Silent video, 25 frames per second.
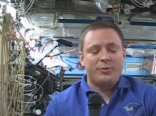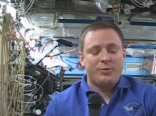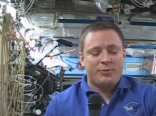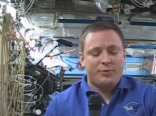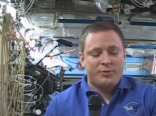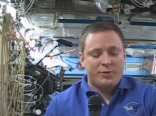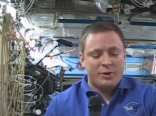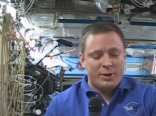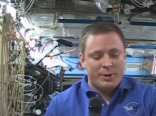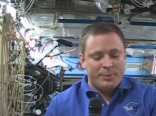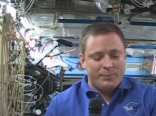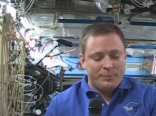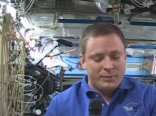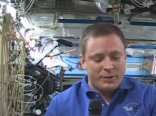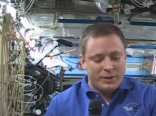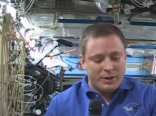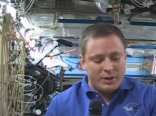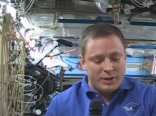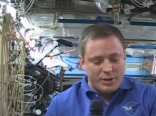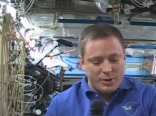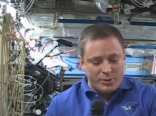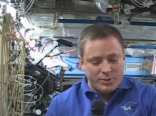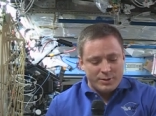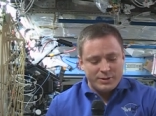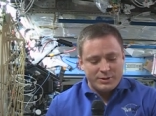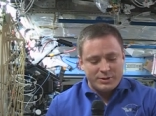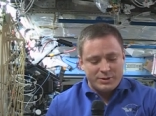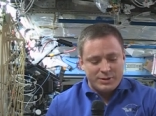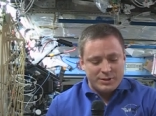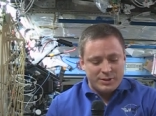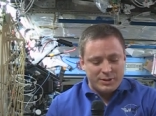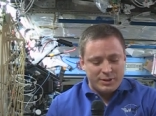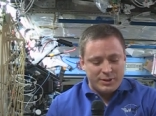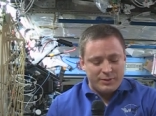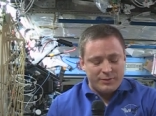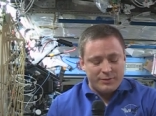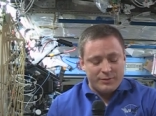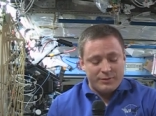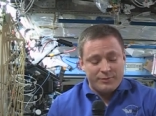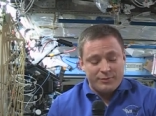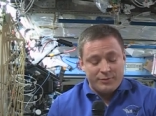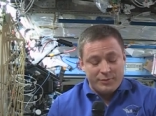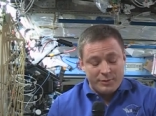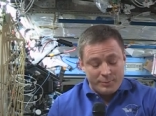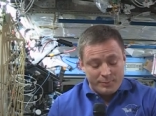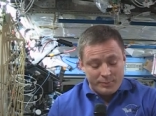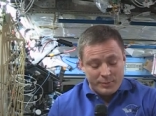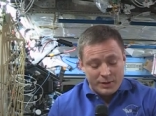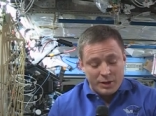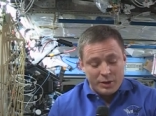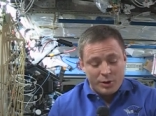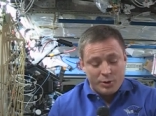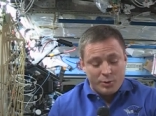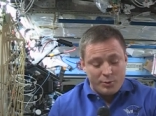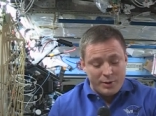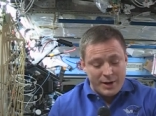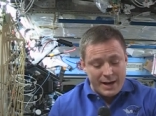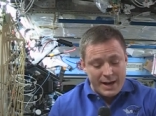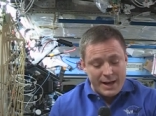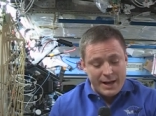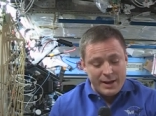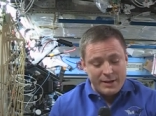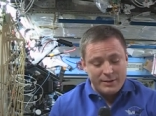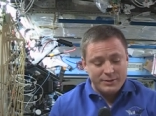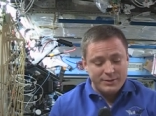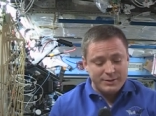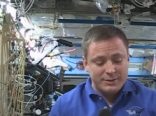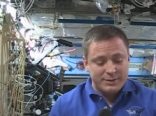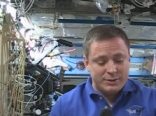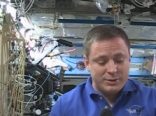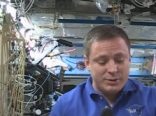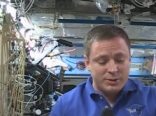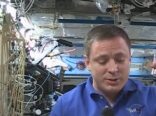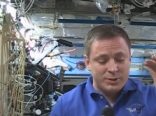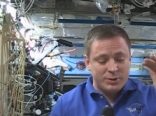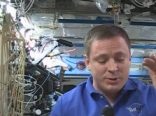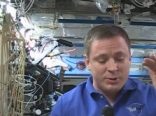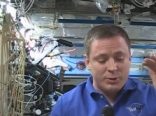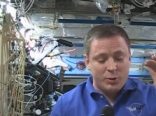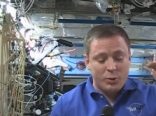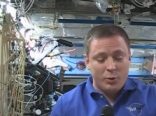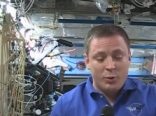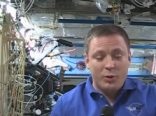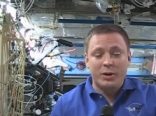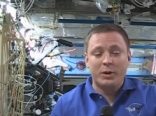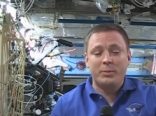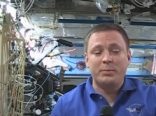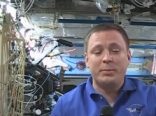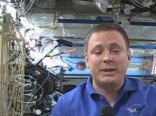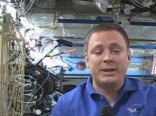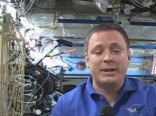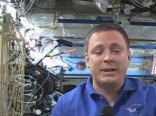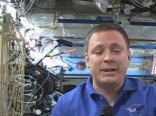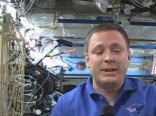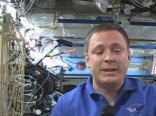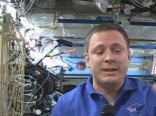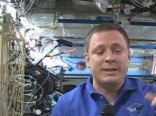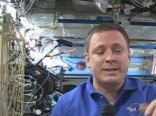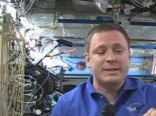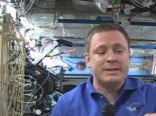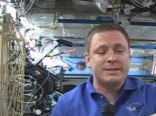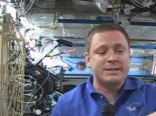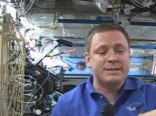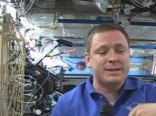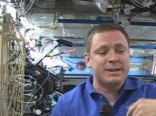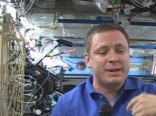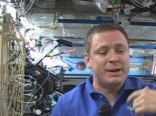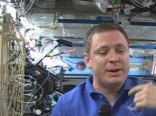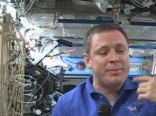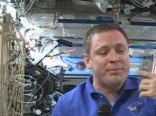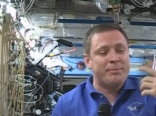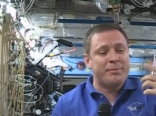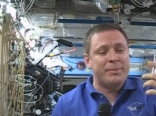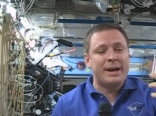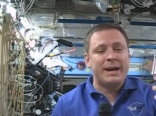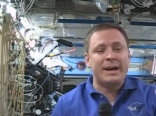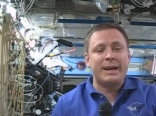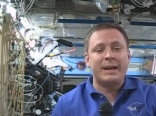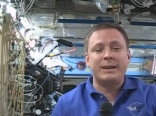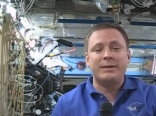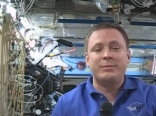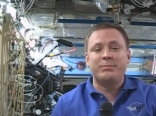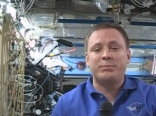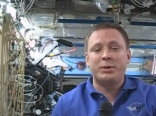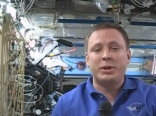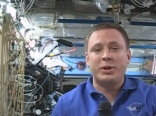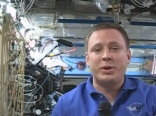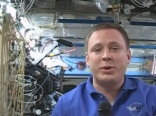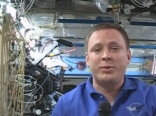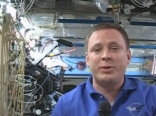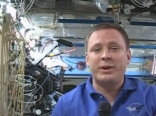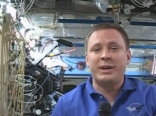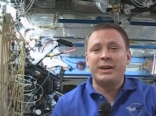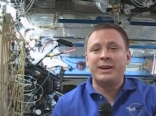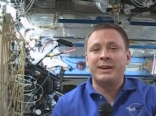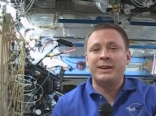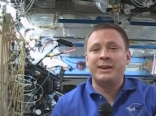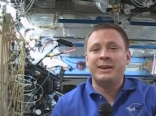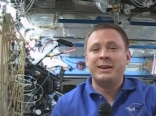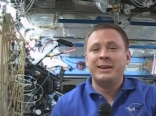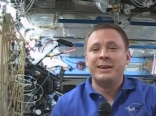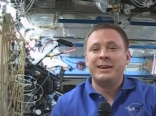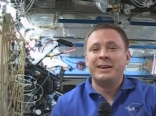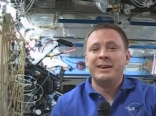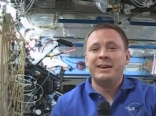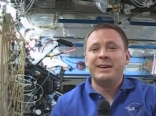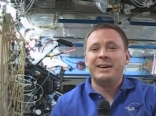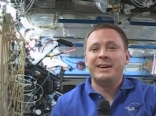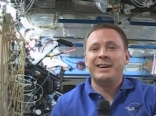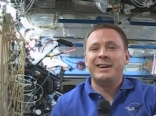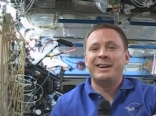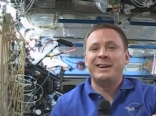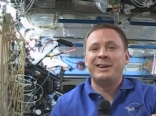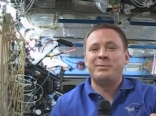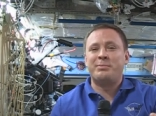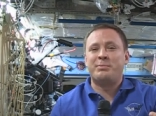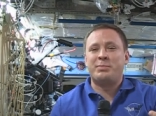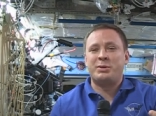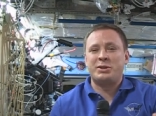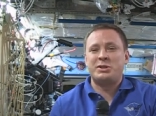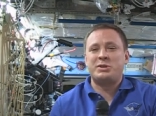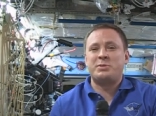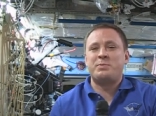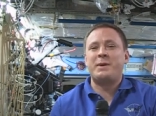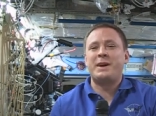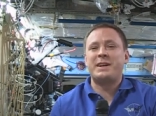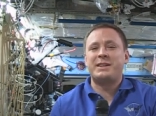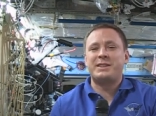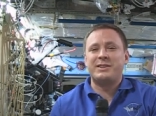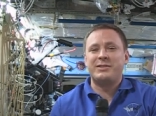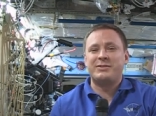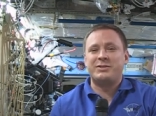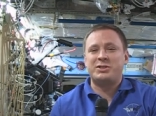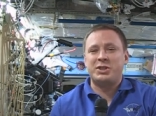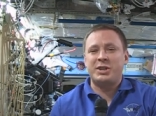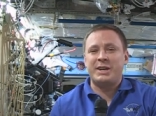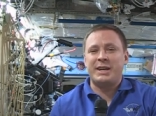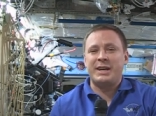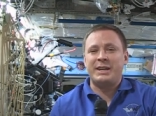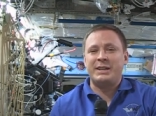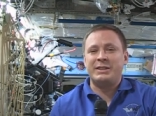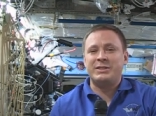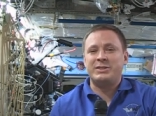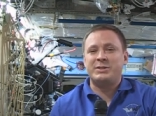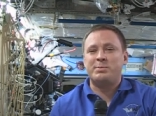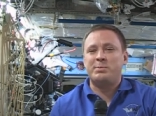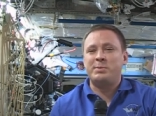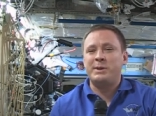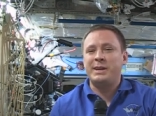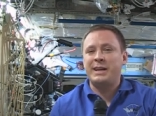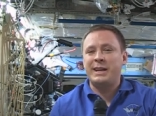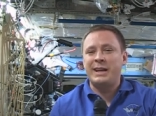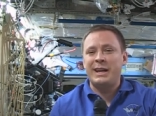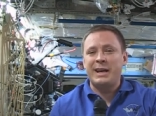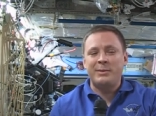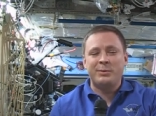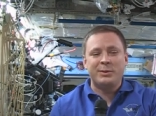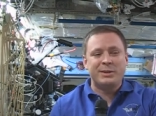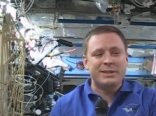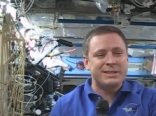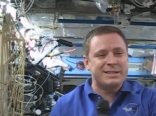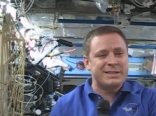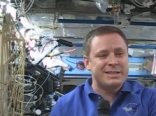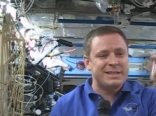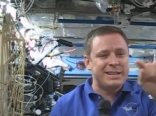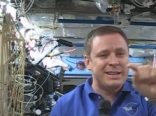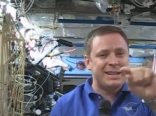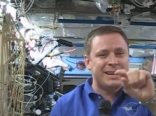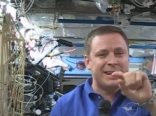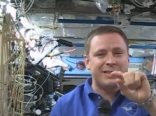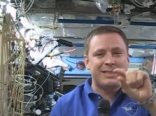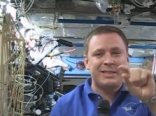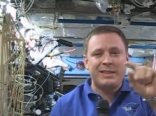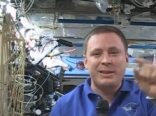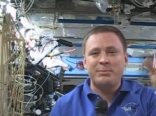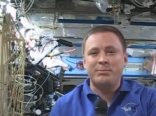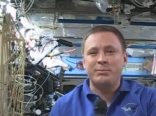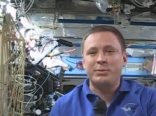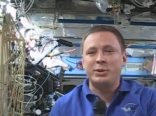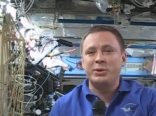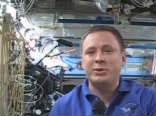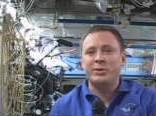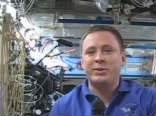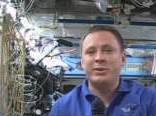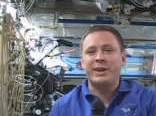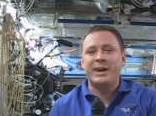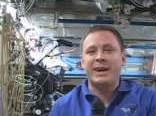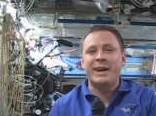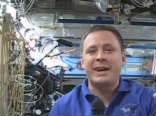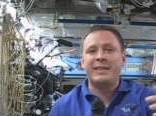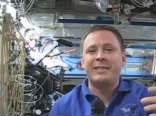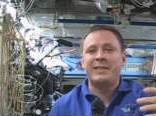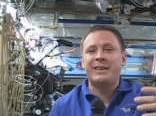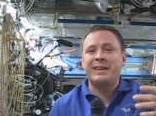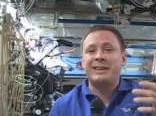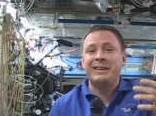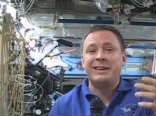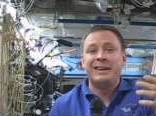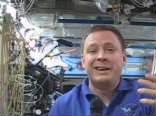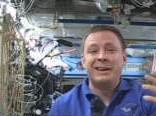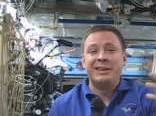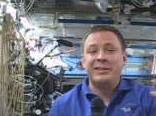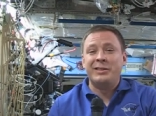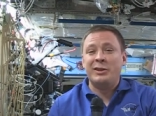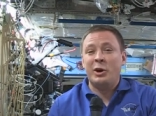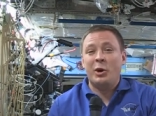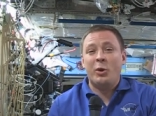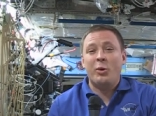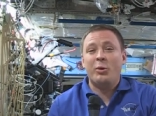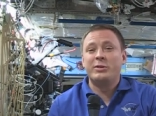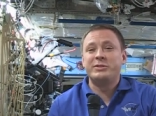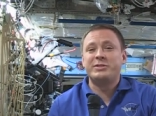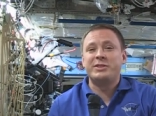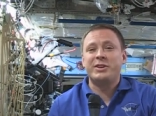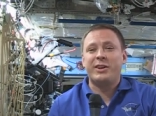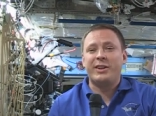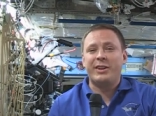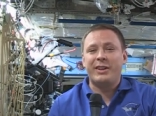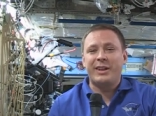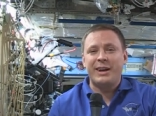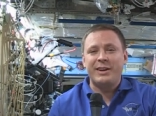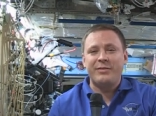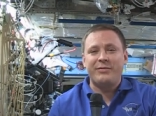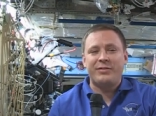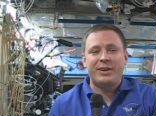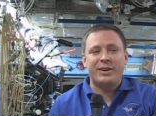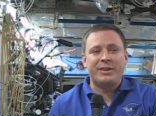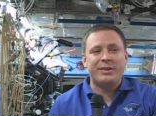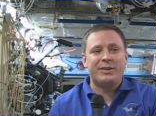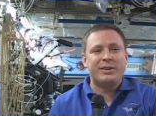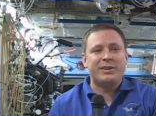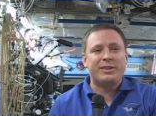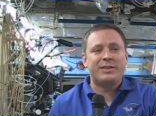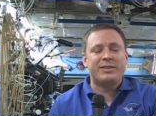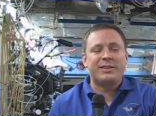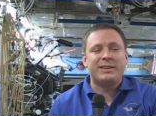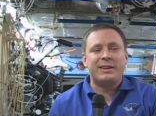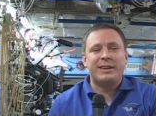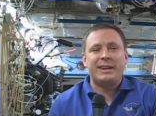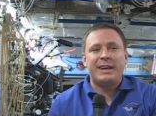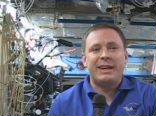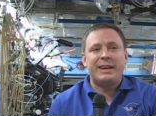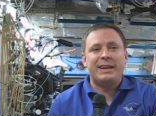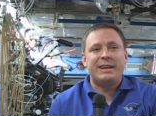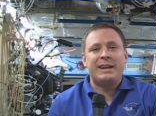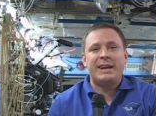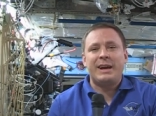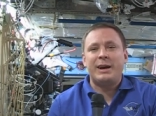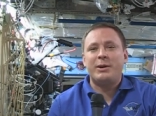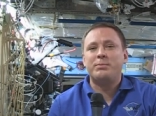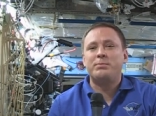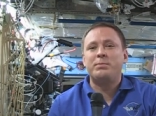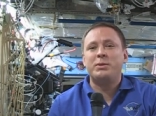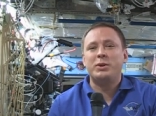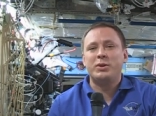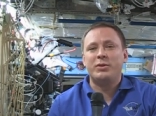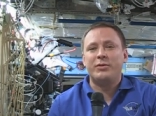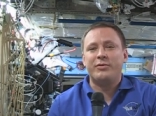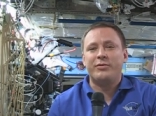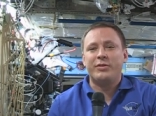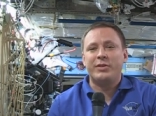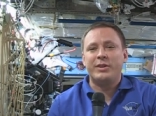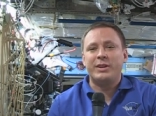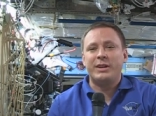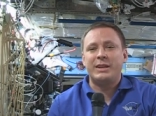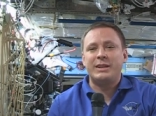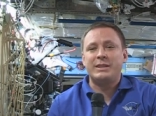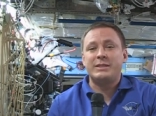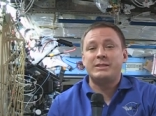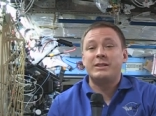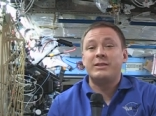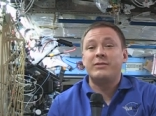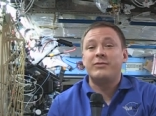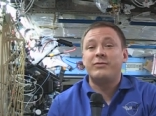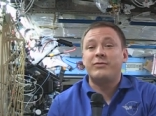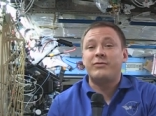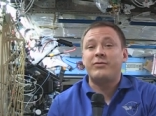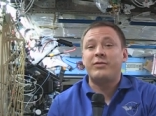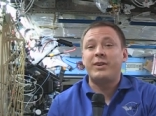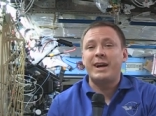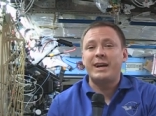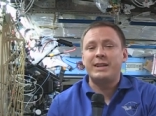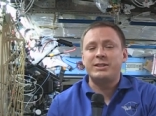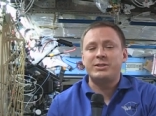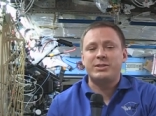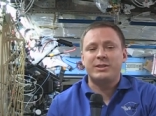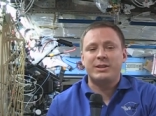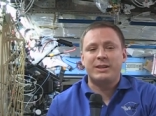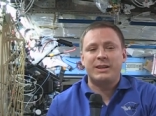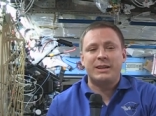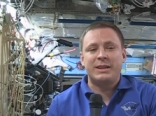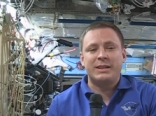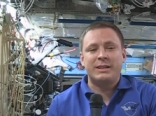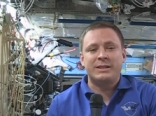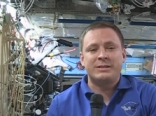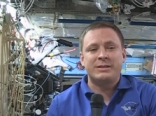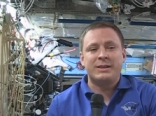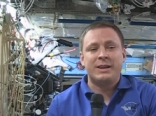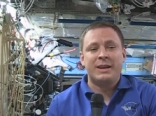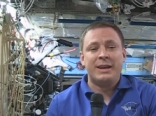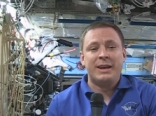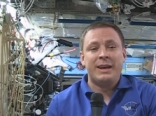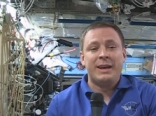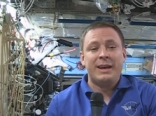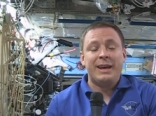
from going to the from the ground to orbit is a mind blowing. Uh, perspective change, being able to see that thin blue line that, that holds all life on Earth and, and how beautiful it is and fragile it is.